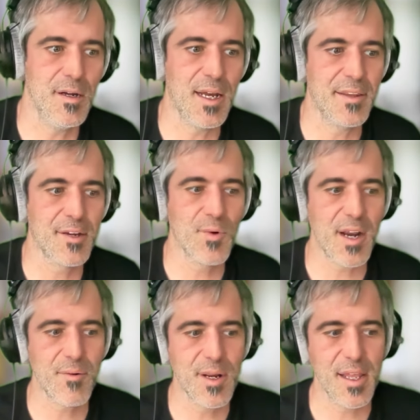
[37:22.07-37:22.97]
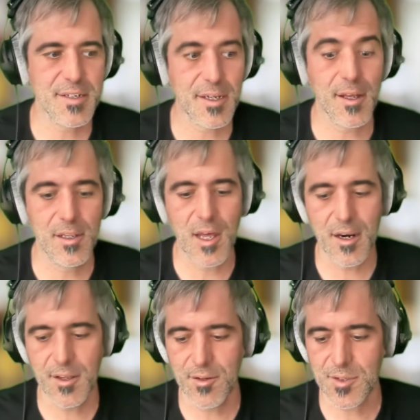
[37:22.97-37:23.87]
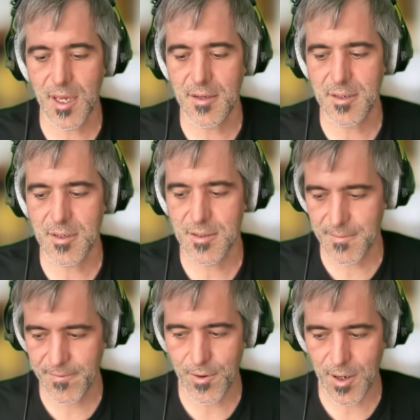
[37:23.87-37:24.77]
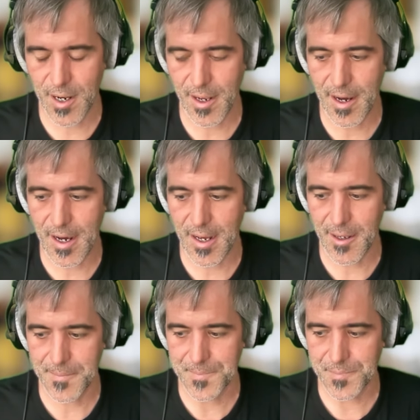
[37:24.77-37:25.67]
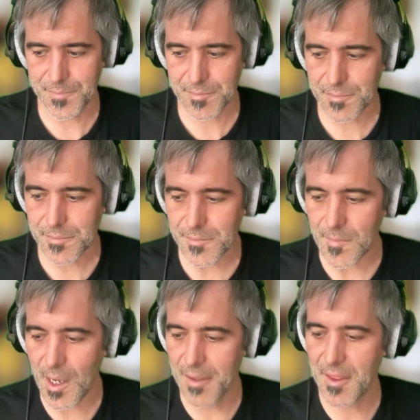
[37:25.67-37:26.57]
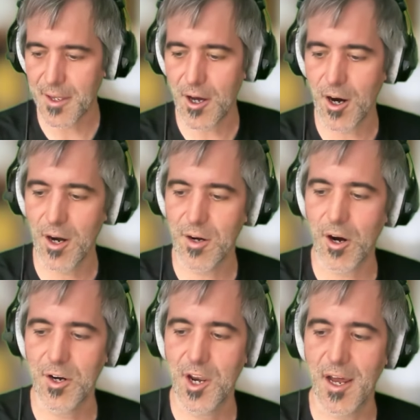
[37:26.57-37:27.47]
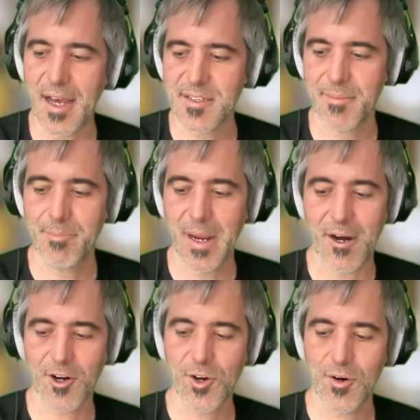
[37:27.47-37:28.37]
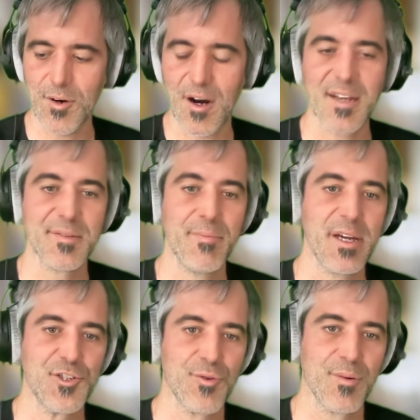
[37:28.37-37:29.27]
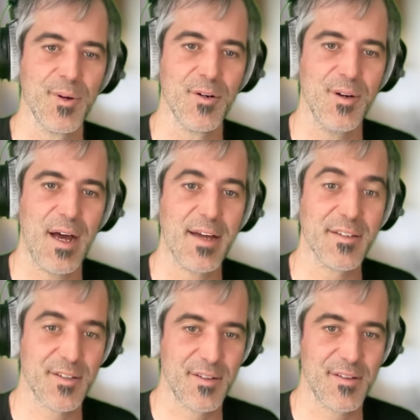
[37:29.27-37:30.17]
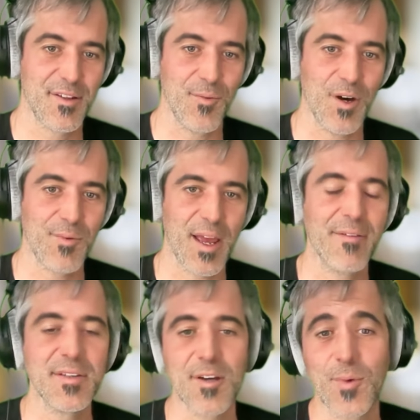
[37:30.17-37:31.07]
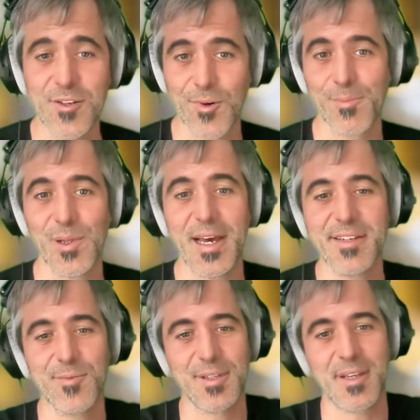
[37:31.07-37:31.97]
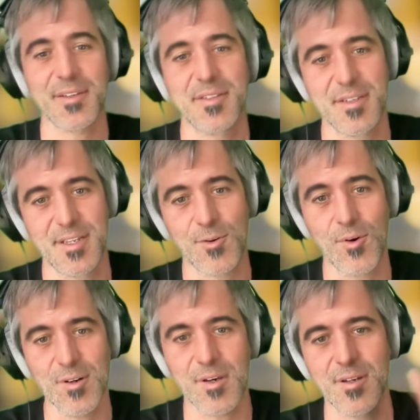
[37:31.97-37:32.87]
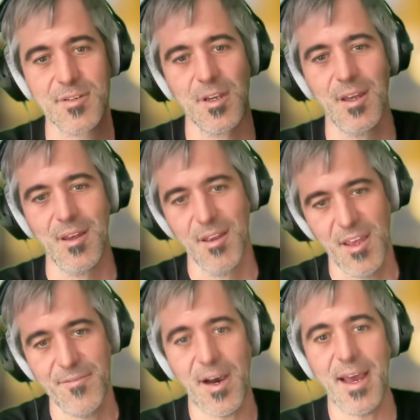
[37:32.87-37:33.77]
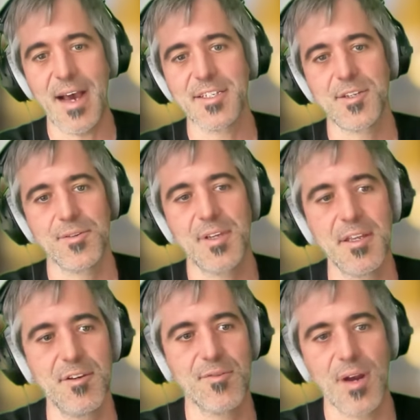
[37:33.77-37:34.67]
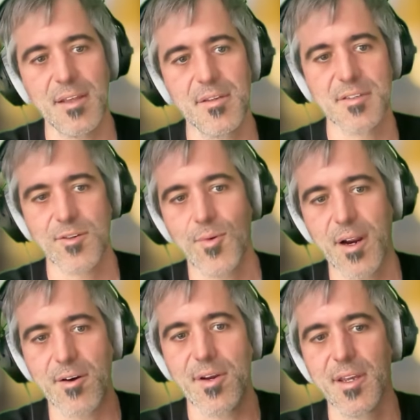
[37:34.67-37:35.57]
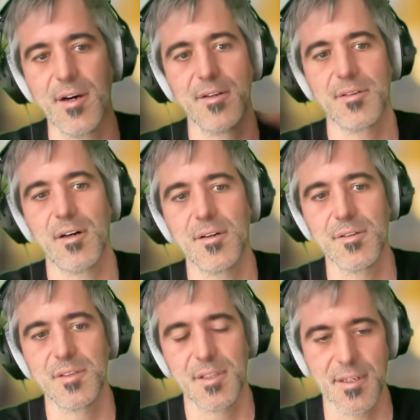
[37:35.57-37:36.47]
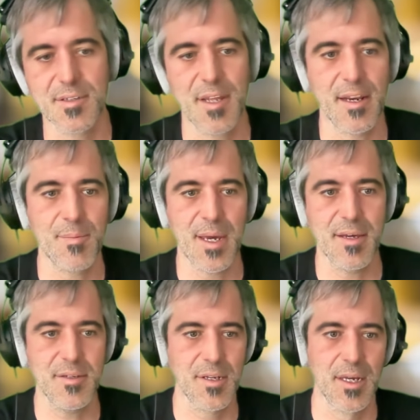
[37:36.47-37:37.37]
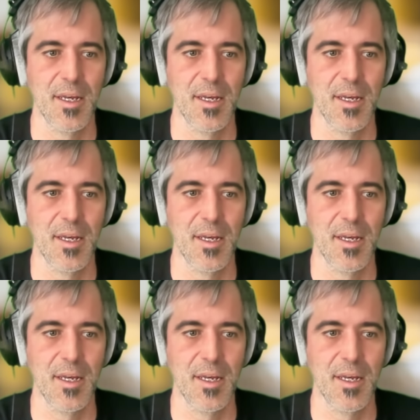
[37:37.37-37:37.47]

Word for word: i think what i realized like a lot of the use cases for ai i think are are not as empirical or as measurable as the one we have in some ways we're blessed with text to sql because if i ask you can you write this query on on this database